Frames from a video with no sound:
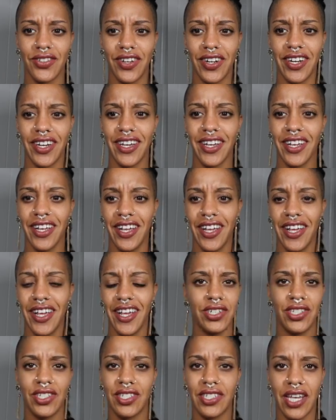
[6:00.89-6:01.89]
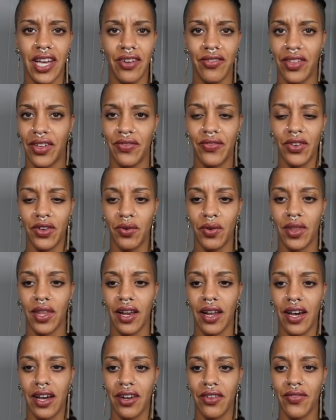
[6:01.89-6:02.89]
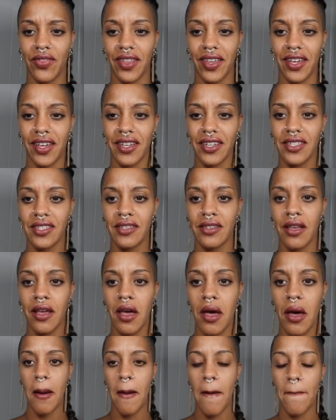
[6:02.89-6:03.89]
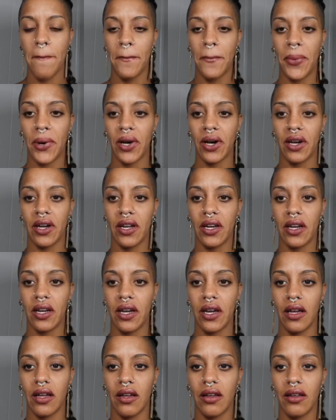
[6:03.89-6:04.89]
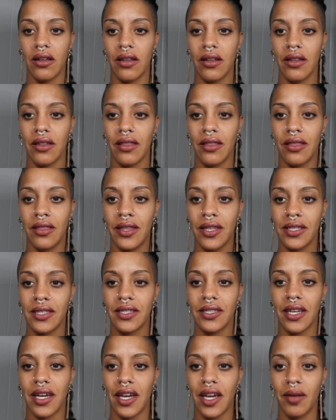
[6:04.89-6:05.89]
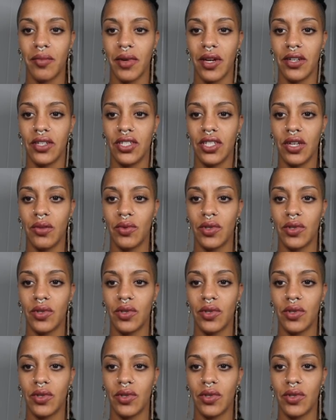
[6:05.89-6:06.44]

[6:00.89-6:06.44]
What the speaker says: right? I just have that feel with a lot of things, but this time it